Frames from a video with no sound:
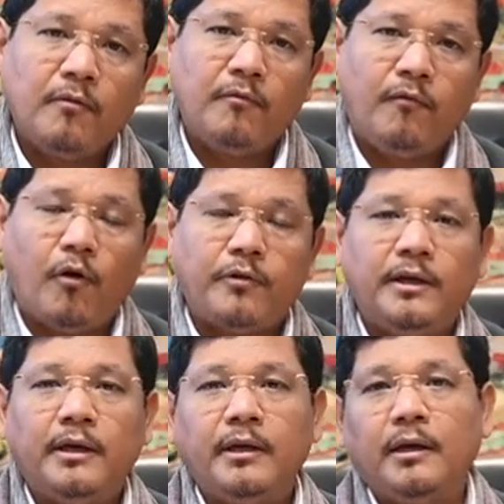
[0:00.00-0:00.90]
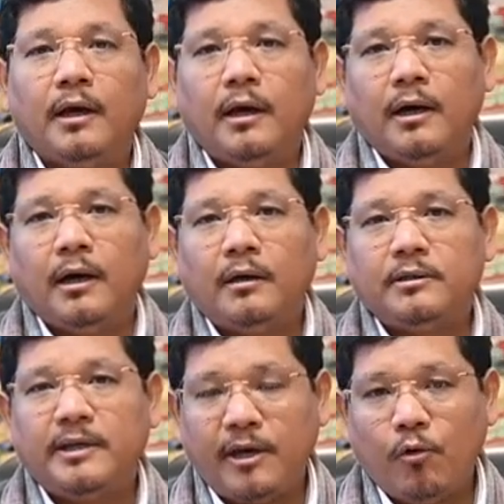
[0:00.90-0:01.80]
for the uh,
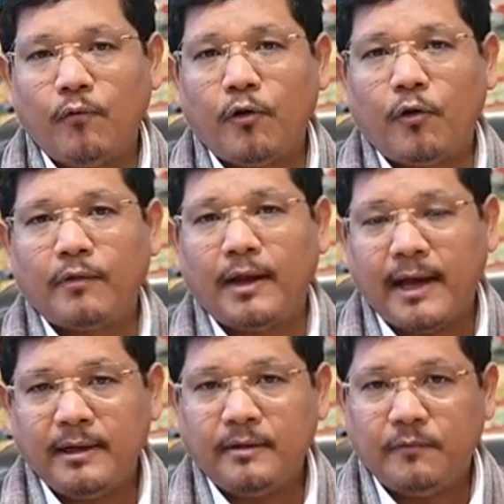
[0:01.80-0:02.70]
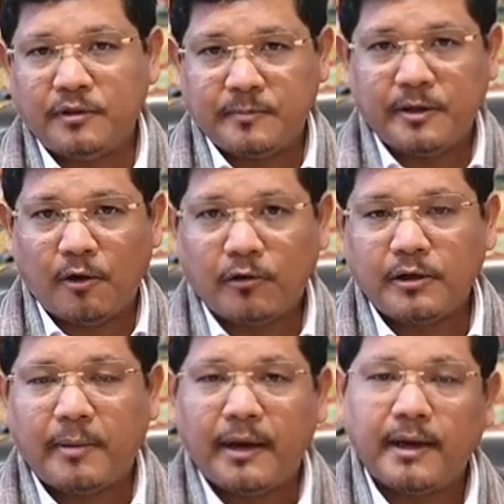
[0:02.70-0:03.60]
taking over of the land which has been
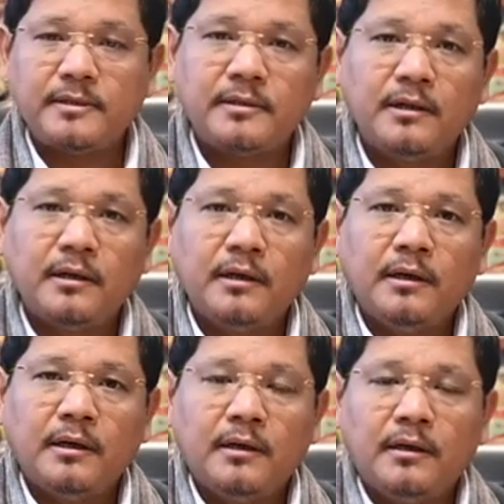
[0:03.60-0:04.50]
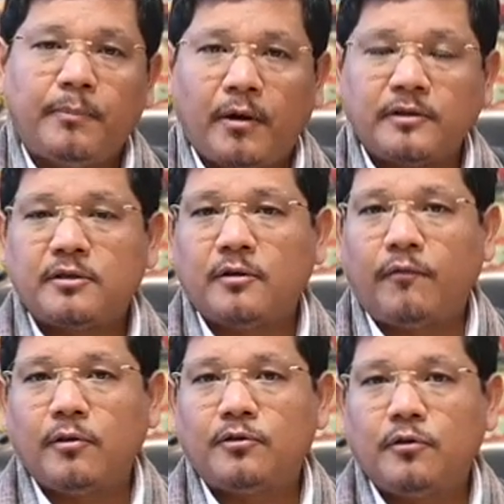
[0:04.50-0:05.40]
allotted by us. The process of
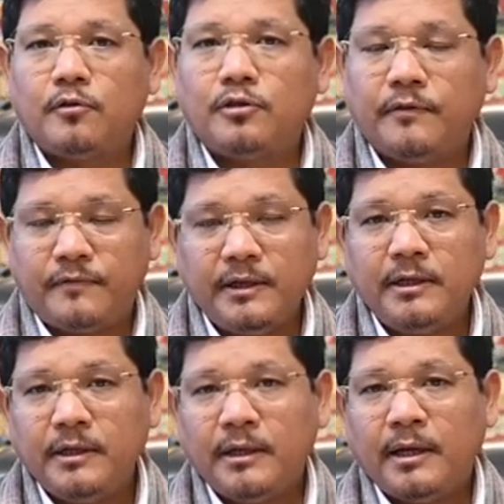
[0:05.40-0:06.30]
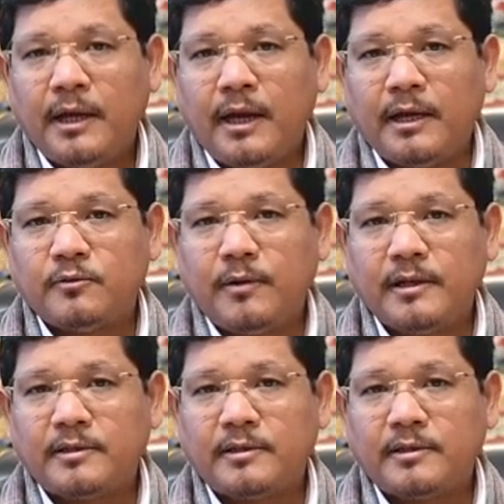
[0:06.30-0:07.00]
also shifting as well as